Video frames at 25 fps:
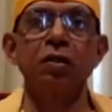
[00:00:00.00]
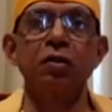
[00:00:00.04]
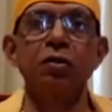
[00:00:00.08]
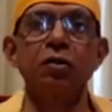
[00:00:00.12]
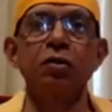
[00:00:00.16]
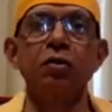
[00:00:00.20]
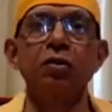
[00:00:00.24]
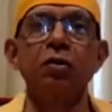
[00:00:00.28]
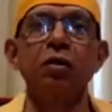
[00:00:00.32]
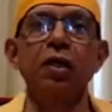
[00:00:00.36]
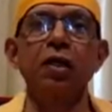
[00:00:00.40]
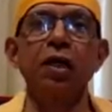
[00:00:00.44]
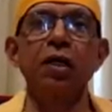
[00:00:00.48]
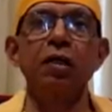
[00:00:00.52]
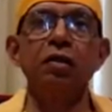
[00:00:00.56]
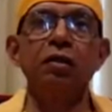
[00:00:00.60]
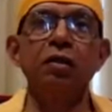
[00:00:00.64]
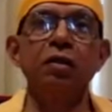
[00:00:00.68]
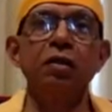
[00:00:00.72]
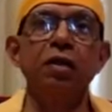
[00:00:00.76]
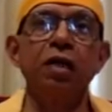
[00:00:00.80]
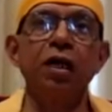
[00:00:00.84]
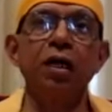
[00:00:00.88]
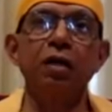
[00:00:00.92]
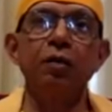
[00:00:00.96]
So
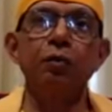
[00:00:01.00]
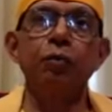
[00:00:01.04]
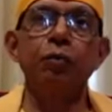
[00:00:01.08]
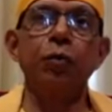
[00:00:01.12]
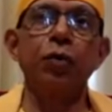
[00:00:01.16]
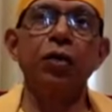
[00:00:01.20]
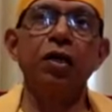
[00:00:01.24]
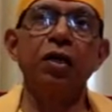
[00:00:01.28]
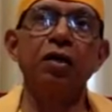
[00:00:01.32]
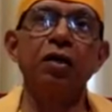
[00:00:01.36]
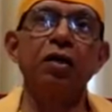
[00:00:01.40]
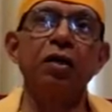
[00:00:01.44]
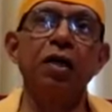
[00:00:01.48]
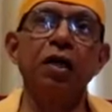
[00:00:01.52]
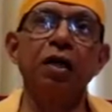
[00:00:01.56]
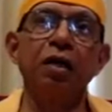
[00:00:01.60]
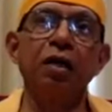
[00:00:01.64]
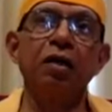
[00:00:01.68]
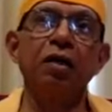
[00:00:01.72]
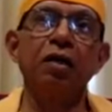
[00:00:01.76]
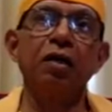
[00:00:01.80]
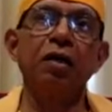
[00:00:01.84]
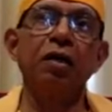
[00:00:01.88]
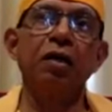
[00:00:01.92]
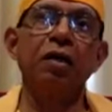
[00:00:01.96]

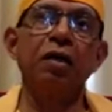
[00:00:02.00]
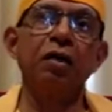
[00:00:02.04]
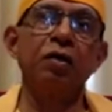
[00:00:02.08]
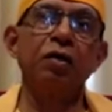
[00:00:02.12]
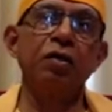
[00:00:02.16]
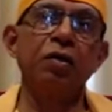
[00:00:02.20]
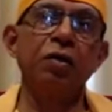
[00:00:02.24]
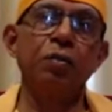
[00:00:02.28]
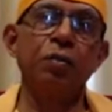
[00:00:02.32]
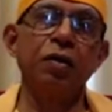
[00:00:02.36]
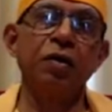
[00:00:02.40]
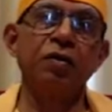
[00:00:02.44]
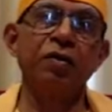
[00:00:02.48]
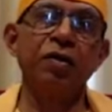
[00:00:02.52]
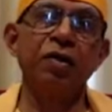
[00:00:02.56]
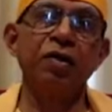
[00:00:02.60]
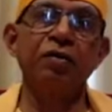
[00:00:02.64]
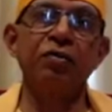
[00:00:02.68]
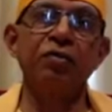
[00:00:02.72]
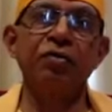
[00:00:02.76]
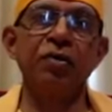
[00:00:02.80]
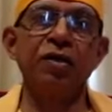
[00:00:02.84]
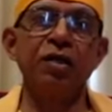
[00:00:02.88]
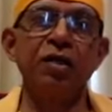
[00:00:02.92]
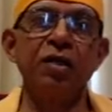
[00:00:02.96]
99.99 to the power
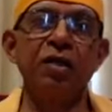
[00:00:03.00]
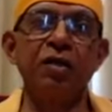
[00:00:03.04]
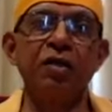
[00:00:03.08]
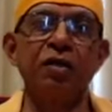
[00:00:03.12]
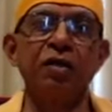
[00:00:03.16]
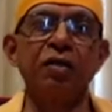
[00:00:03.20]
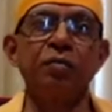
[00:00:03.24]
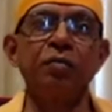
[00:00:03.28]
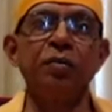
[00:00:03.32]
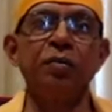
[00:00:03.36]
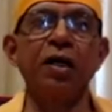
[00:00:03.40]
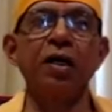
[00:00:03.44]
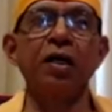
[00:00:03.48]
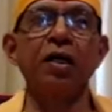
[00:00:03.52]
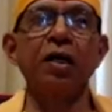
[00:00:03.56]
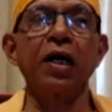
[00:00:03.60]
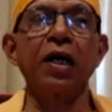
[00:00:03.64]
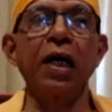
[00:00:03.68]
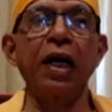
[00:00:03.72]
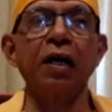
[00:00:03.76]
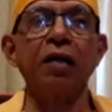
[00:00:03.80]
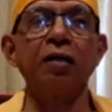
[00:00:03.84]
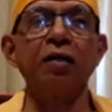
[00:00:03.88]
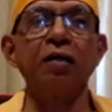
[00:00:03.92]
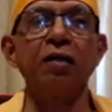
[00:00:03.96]
infinity, the
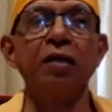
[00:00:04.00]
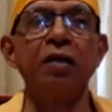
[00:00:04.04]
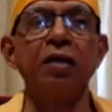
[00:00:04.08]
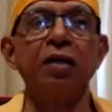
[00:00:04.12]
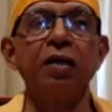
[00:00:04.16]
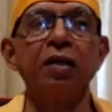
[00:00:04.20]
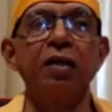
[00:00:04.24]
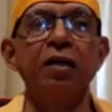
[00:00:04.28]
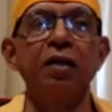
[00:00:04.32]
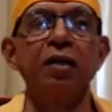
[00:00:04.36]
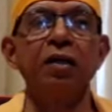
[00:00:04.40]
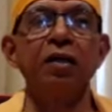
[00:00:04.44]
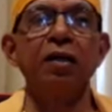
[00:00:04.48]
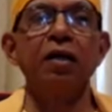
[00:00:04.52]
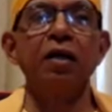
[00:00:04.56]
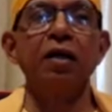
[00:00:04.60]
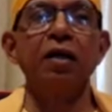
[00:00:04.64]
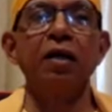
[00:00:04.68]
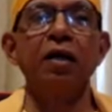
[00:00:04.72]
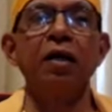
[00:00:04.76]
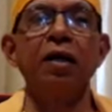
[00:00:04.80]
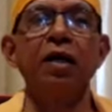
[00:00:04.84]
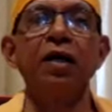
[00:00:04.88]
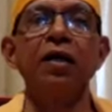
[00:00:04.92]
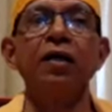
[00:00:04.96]
mankind,
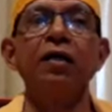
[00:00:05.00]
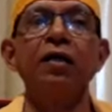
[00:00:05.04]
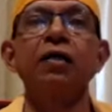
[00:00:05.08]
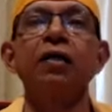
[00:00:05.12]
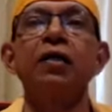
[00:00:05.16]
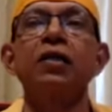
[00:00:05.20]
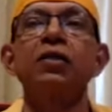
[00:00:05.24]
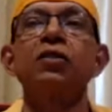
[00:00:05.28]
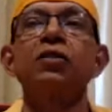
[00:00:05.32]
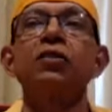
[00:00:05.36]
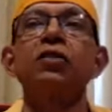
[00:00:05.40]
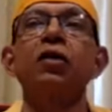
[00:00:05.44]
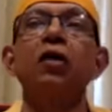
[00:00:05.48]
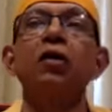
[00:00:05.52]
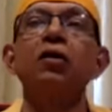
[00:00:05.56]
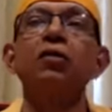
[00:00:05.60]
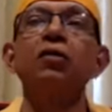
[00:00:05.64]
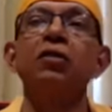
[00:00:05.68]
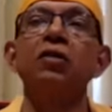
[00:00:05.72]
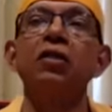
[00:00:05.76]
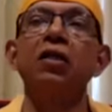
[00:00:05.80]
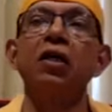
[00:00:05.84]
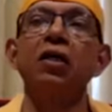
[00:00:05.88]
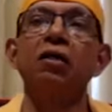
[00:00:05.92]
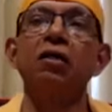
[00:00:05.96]
it does not
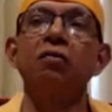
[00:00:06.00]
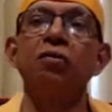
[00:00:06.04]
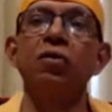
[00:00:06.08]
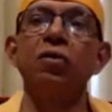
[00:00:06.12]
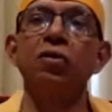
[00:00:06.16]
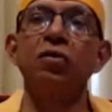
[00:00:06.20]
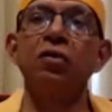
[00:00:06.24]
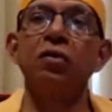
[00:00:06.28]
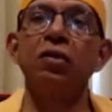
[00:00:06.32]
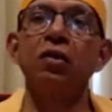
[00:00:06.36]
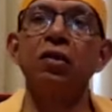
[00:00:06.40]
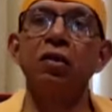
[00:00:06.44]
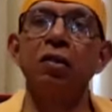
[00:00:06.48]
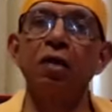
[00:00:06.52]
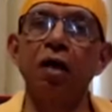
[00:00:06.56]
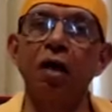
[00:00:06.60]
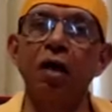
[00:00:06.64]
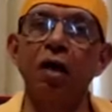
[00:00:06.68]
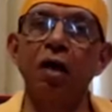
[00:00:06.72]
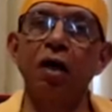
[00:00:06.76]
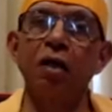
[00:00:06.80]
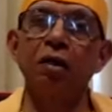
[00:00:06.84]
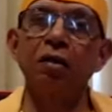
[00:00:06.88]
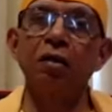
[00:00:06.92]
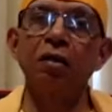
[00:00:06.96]
see inwards,
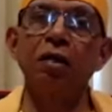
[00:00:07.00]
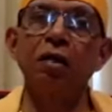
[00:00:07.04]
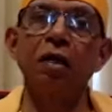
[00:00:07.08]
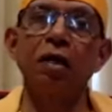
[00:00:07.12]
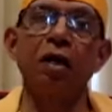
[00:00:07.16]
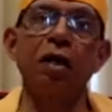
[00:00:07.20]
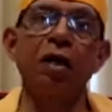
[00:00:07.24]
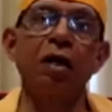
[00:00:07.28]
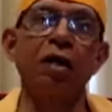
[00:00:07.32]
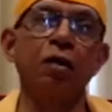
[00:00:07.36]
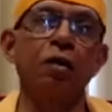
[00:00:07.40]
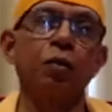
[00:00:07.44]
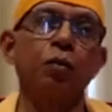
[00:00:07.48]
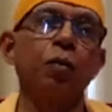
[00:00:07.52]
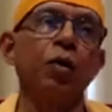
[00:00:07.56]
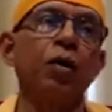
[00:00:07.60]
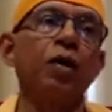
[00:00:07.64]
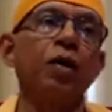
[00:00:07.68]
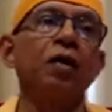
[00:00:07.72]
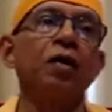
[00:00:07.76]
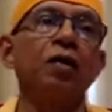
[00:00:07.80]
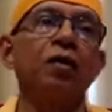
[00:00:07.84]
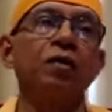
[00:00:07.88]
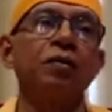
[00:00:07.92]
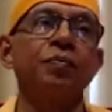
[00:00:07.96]
na
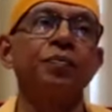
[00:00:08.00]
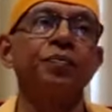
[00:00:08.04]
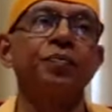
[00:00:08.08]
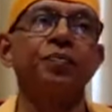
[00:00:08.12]
antaratma.